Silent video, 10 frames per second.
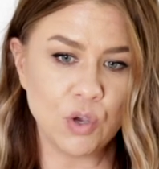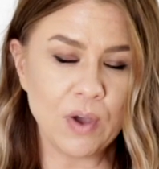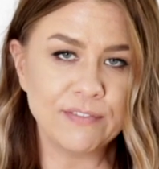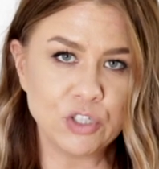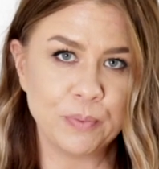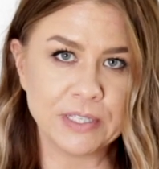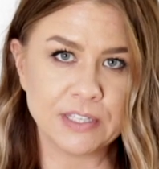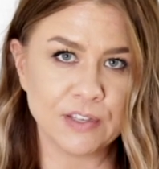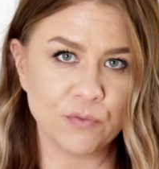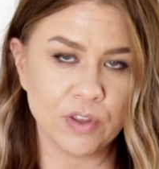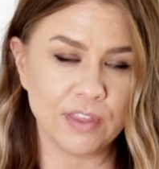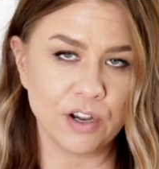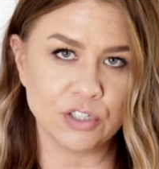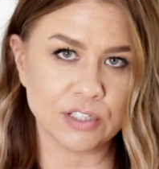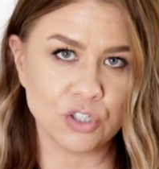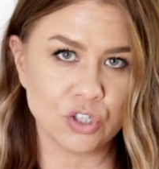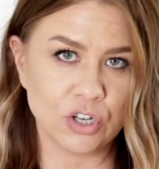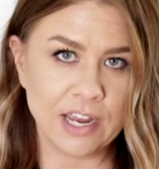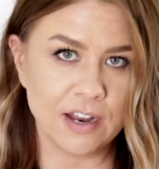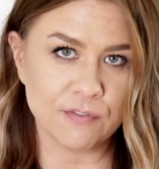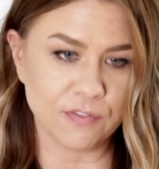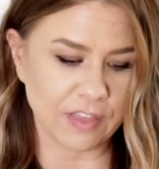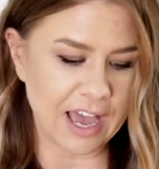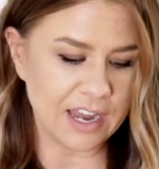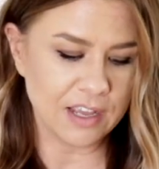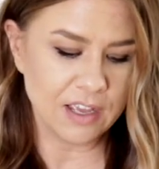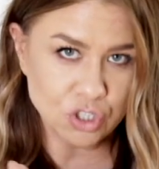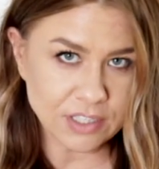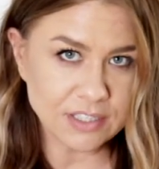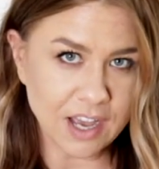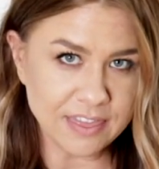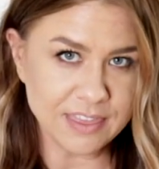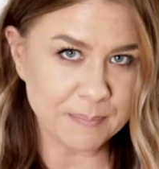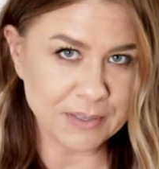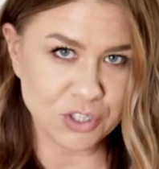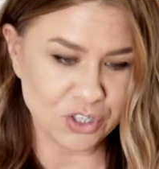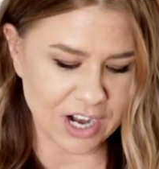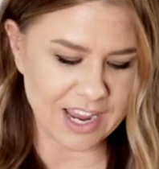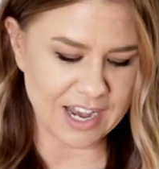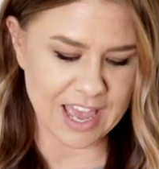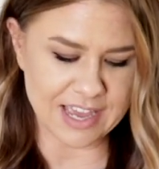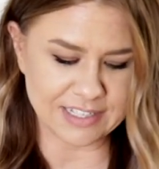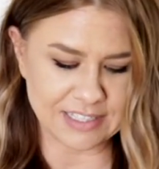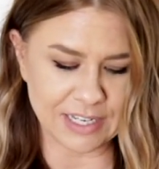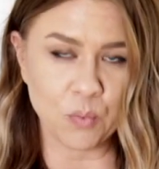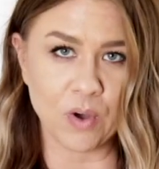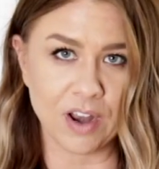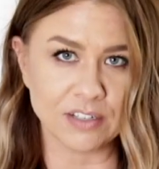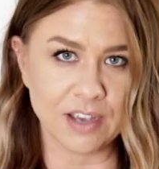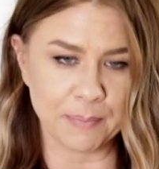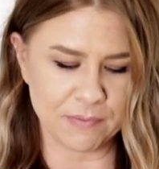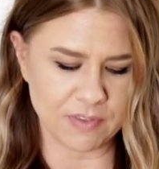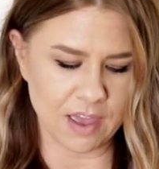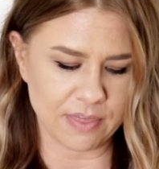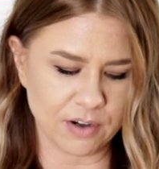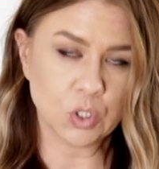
you have 2 pieces of wood that are just straight and flat, just cut them straight and stick one on top of the other.